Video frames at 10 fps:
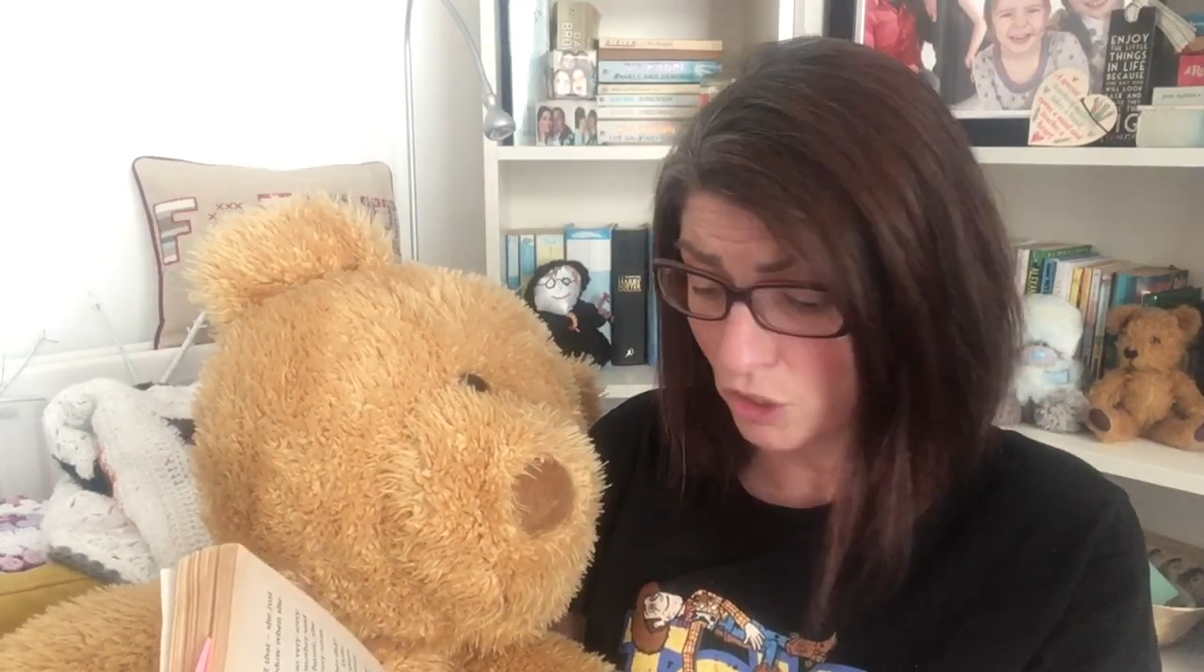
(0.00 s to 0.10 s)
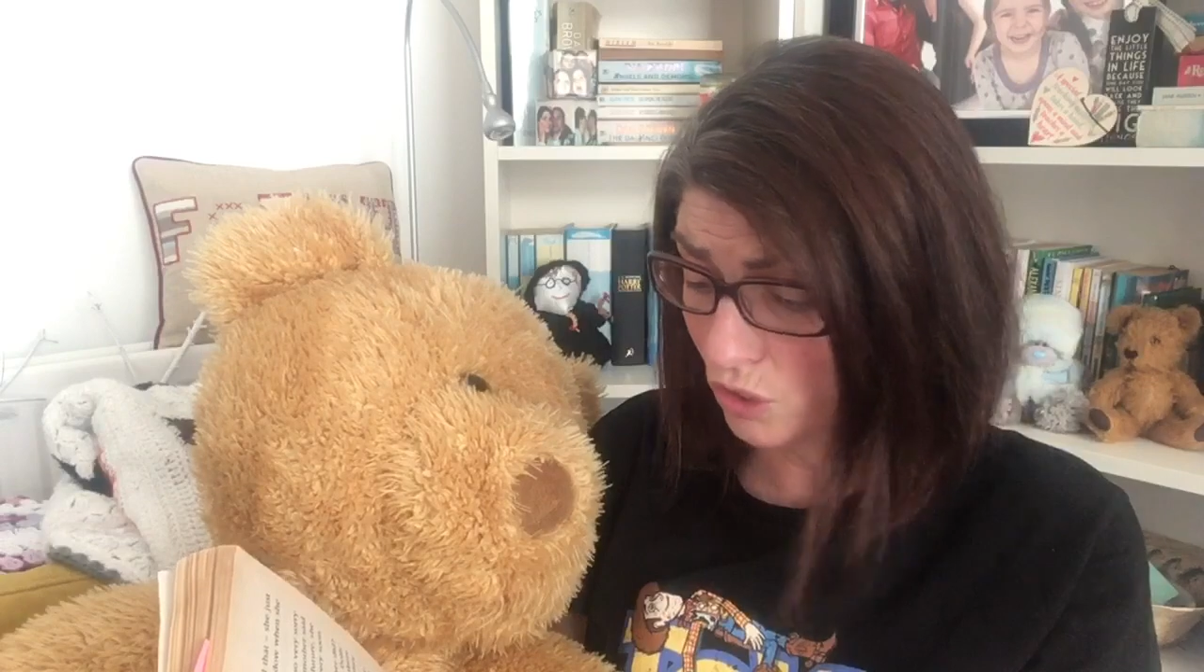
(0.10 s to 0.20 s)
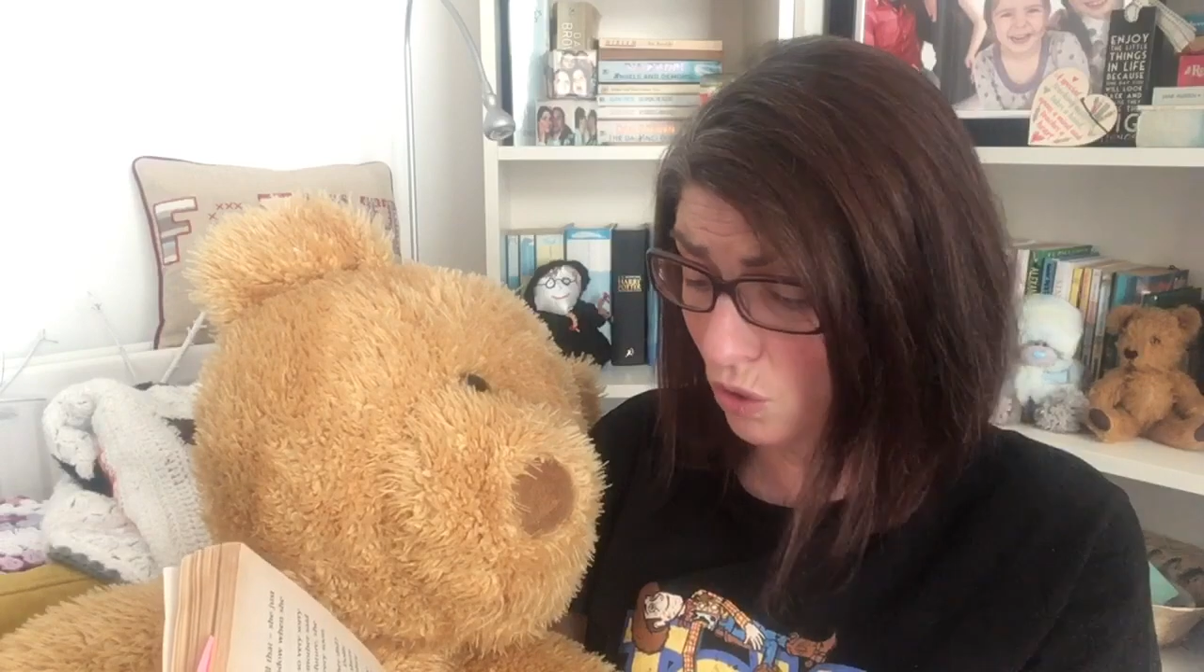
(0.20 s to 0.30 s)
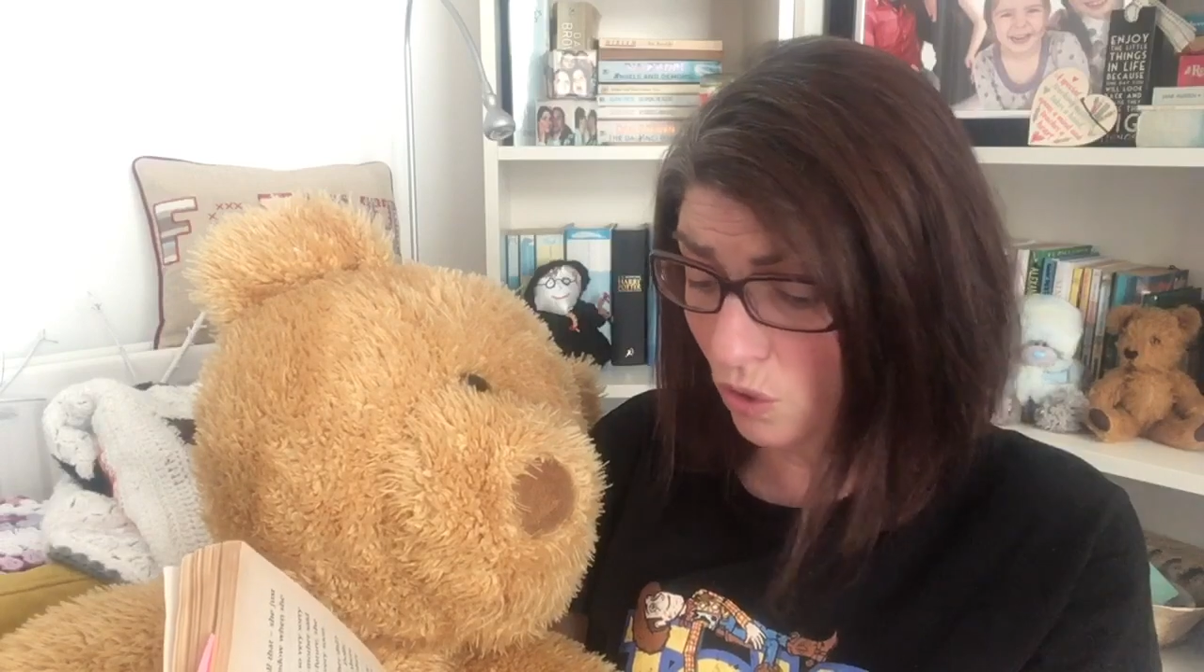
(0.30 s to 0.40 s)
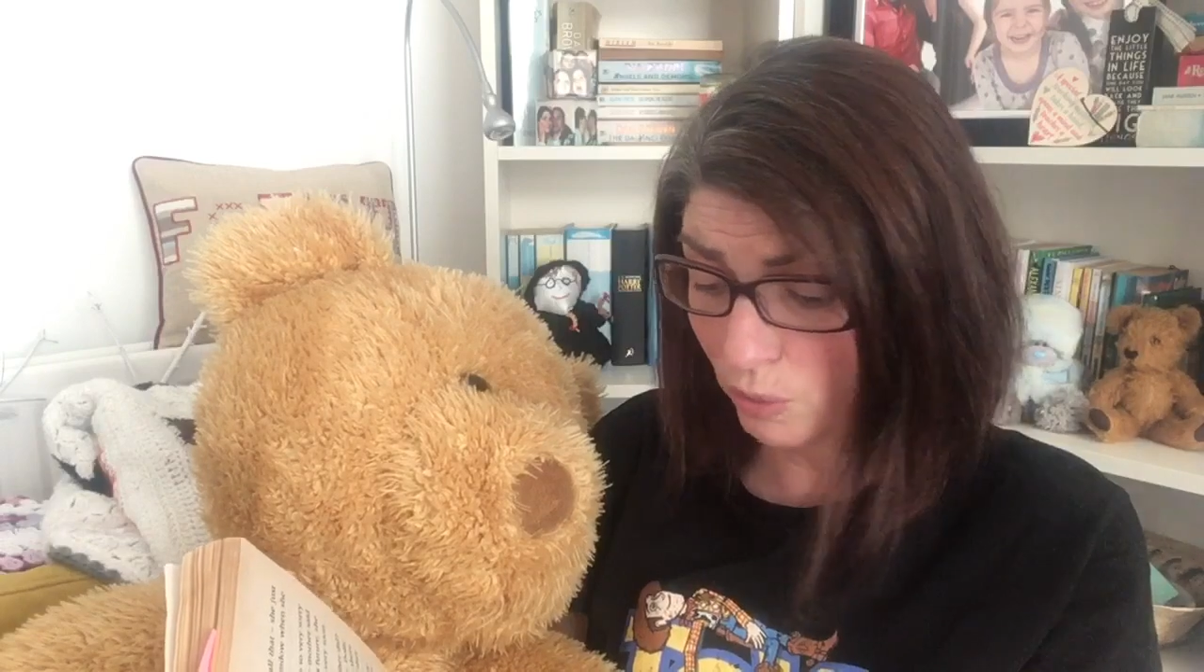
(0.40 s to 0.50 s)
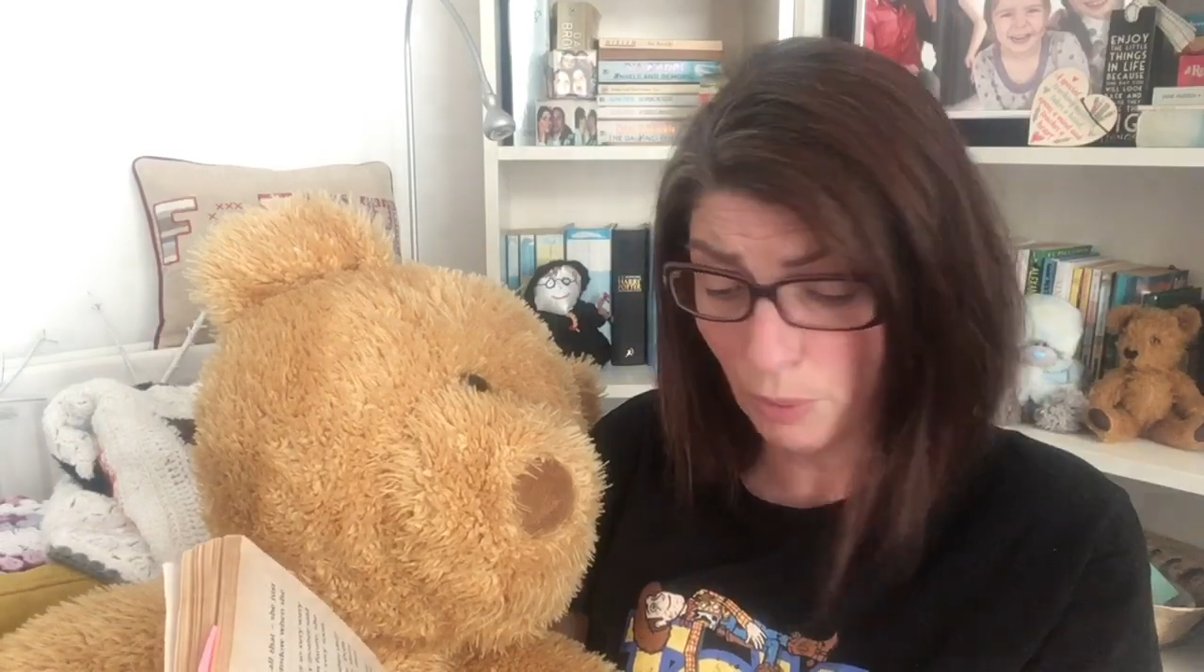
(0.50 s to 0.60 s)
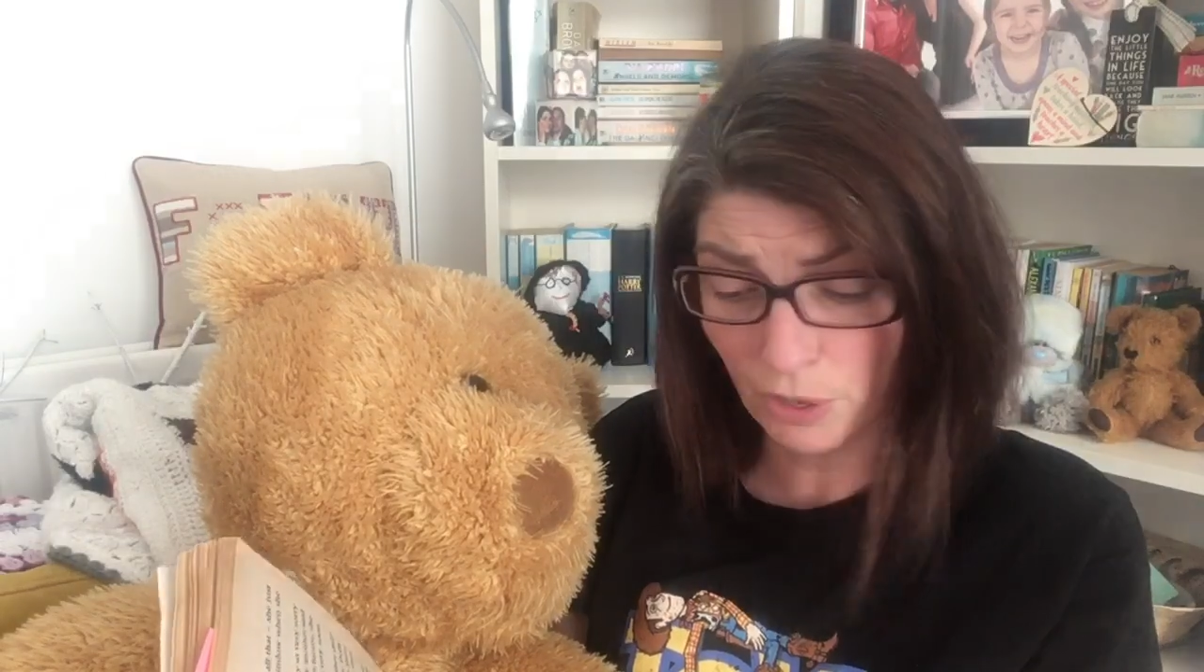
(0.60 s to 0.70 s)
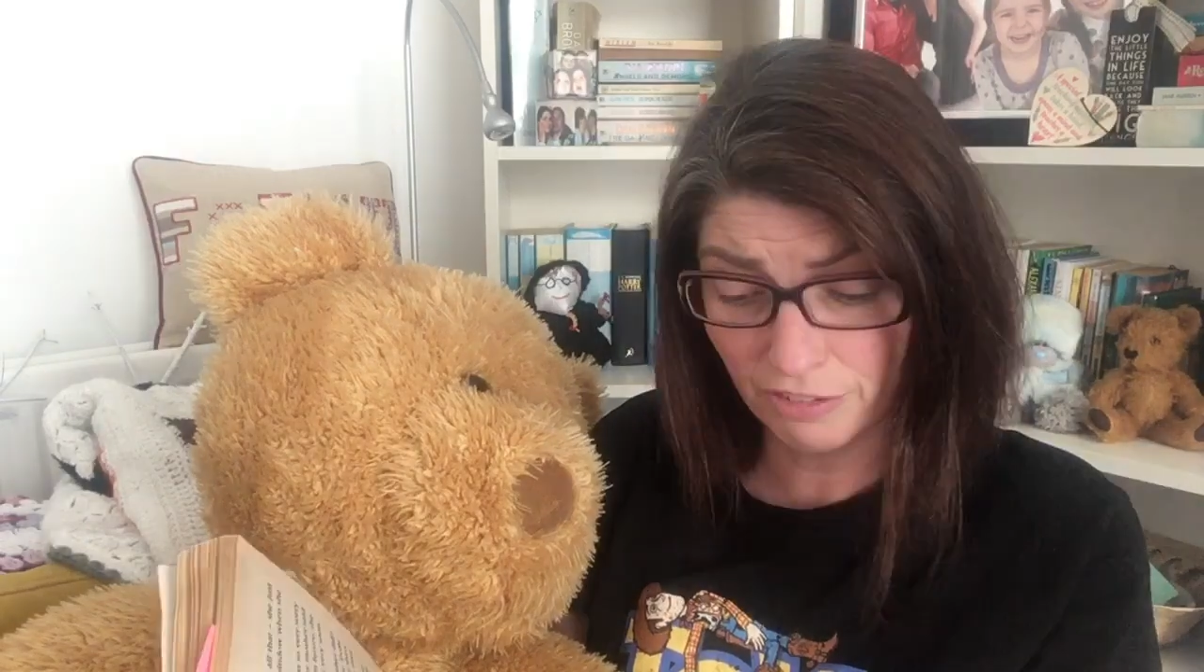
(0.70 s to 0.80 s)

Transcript: saw the poor